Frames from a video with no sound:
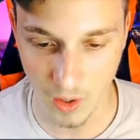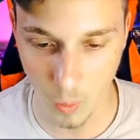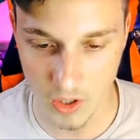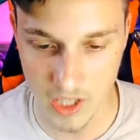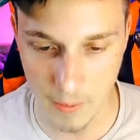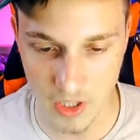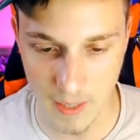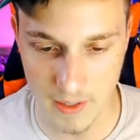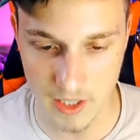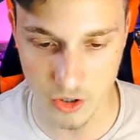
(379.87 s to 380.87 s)
What's up,
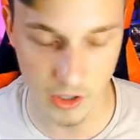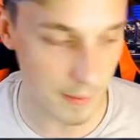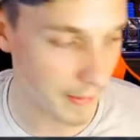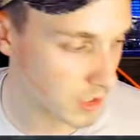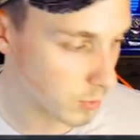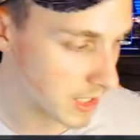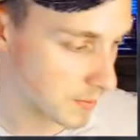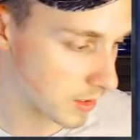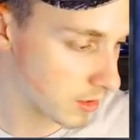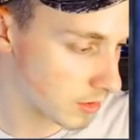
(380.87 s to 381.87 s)
Jamie? So sorry I'm late,
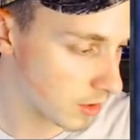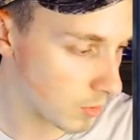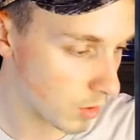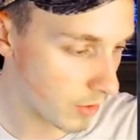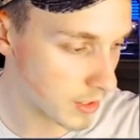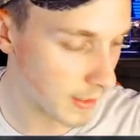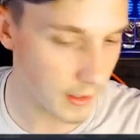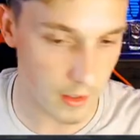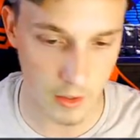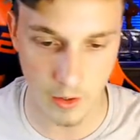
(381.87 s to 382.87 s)
Sweetsman. No worries,
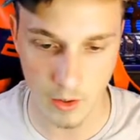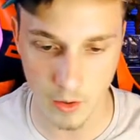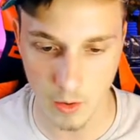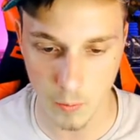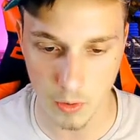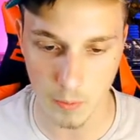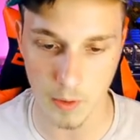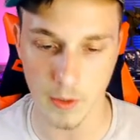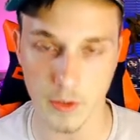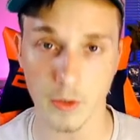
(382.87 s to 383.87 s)
man. No
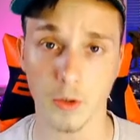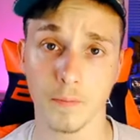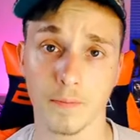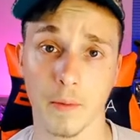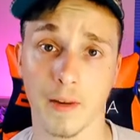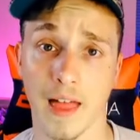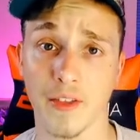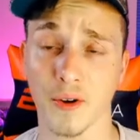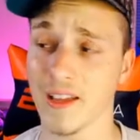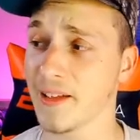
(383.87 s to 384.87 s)
problem at all. I'm glad that
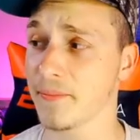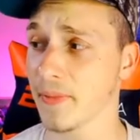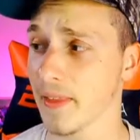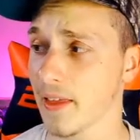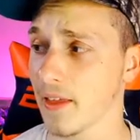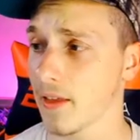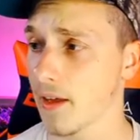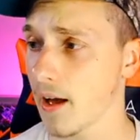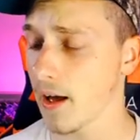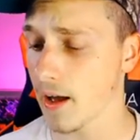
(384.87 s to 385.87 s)
you're here.
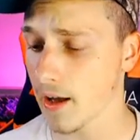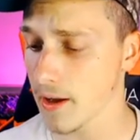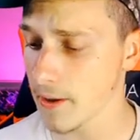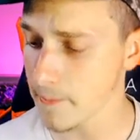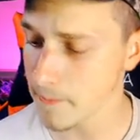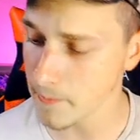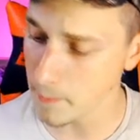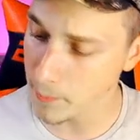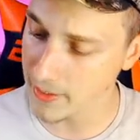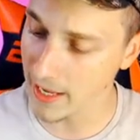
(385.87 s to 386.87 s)

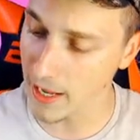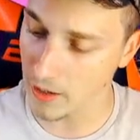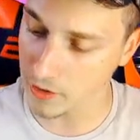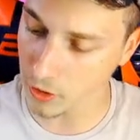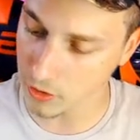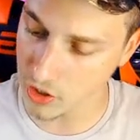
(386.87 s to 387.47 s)
But yeah, Dr.